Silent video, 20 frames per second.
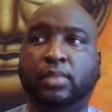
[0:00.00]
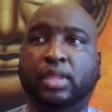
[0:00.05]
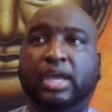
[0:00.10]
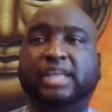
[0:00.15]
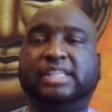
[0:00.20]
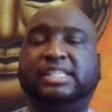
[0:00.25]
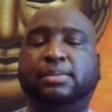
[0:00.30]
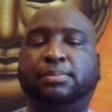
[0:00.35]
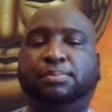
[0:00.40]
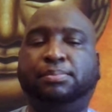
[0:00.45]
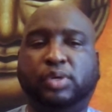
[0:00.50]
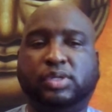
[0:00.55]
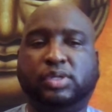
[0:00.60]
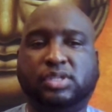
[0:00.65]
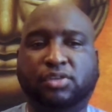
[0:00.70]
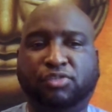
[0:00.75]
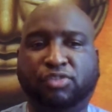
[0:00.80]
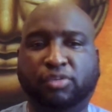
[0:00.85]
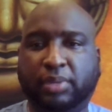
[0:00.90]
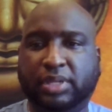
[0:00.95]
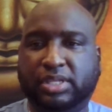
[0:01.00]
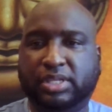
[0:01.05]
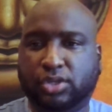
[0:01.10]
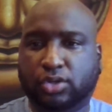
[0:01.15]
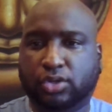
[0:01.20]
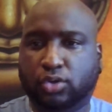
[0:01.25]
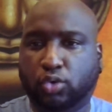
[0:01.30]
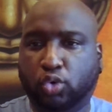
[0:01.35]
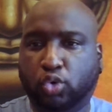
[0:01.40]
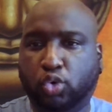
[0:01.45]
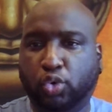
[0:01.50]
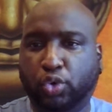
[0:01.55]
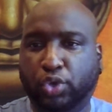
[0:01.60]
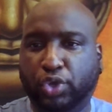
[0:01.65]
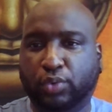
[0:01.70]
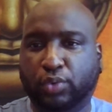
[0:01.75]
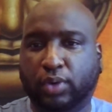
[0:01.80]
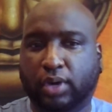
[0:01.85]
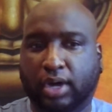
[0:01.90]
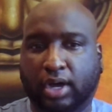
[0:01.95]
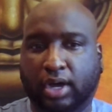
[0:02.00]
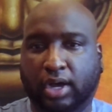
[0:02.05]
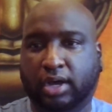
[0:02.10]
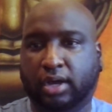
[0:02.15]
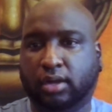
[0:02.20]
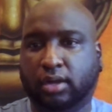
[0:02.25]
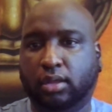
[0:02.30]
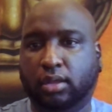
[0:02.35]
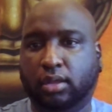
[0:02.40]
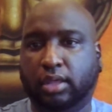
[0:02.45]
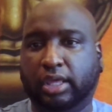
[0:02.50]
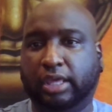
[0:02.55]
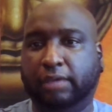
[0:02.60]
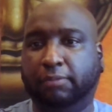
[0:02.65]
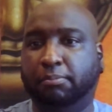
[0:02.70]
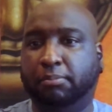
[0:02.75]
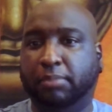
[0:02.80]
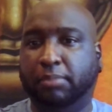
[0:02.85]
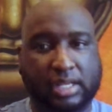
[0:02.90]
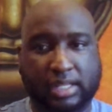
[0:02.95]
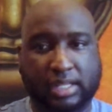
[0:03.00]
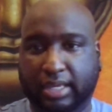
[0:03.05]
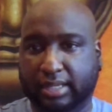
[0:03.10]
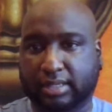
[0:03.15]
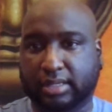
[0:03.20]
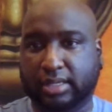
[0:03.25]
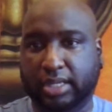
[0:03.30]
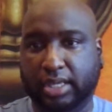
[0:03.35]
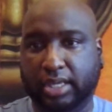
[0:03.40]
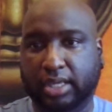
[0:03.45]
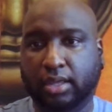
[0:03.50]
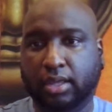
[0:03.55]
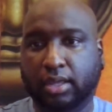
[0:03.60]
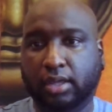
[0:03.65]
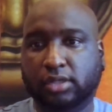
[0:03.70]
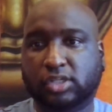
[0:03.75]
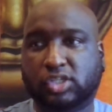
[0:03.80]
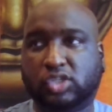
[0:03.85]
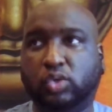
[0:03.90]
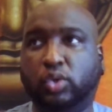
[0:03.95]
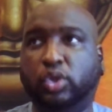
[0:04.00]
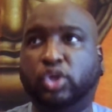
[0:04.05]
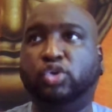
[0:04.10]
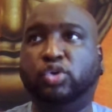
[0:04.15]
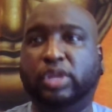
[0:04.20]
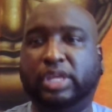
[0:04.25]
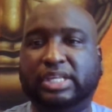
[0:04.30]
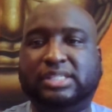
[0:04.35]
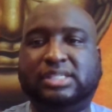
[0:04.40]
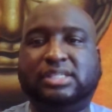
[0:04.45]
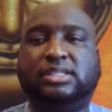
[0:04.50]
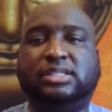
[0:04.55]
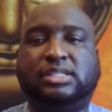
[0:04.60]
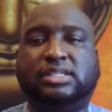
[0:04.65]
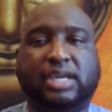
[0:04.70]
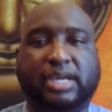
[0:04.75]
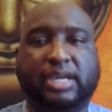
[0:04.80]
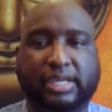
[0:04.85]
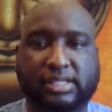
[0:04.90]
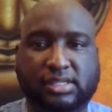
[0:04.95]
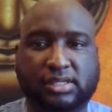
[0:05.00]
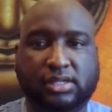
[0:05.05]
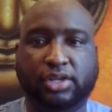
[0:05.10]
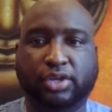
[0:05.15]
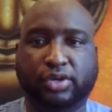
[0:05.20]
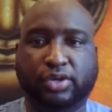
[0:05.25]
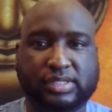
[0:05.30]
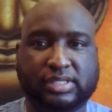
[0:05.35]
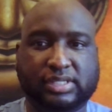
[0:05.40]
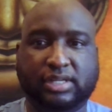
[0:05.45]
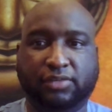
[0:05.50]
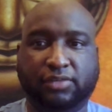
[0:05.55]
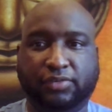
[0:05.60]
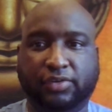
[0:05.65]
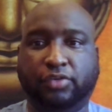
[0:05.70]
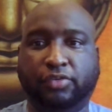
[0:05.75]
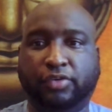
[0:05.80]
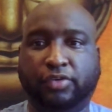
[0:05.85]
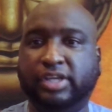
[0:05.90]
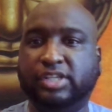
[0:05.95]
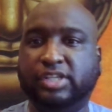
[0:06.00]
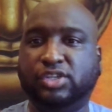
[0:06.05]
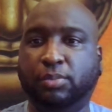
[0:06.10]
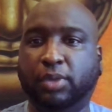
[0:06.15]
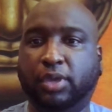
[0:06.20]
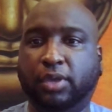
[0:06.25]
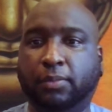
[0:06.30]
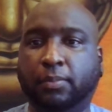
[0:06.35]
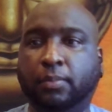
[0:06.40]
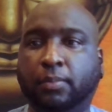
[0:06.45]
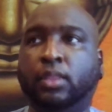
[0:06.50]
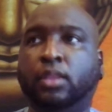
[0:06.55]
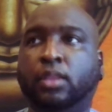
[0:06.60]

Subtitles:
it's important for me to know who you are immediately. So you need to title yourself in a resume.